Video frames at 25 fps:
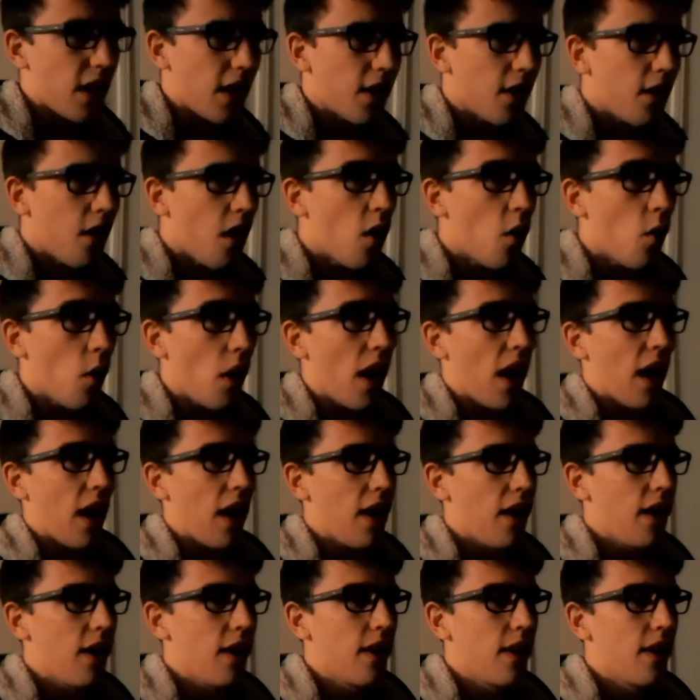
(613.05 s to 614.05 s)
out of nowhere.
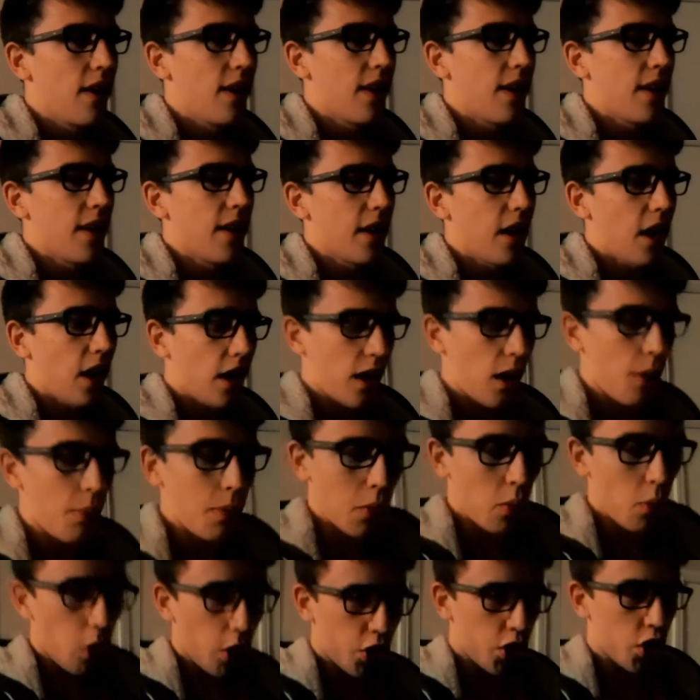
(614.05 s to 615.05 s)
Like I'll
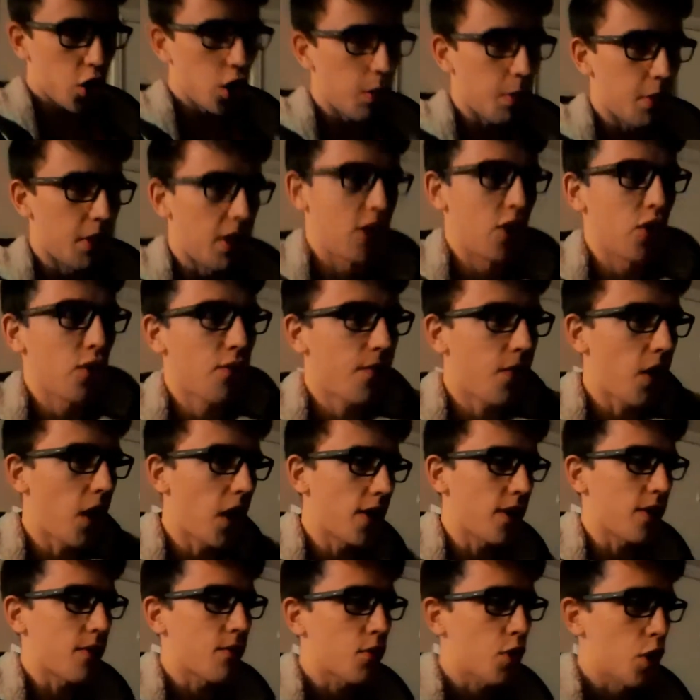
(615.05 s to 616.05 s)
be washing up and there just
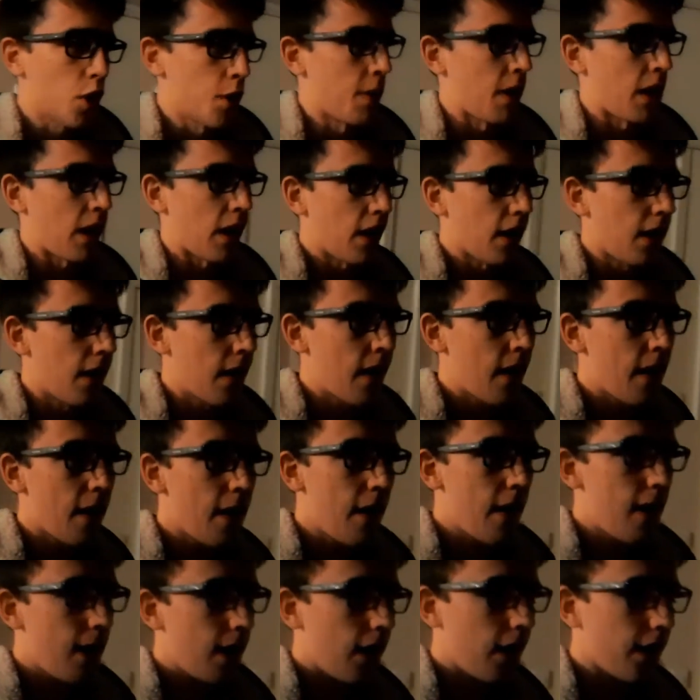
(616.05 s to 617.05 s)
flies in front of me.
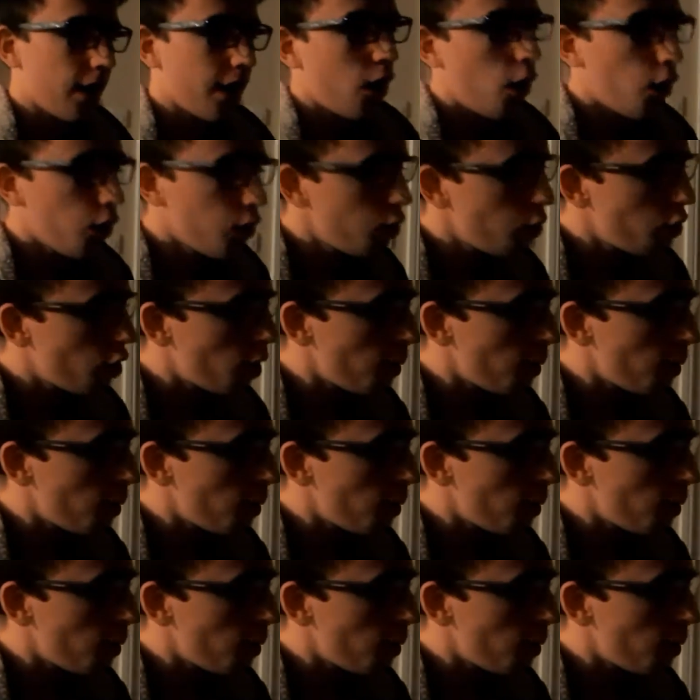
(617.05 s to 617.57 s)
Like, are you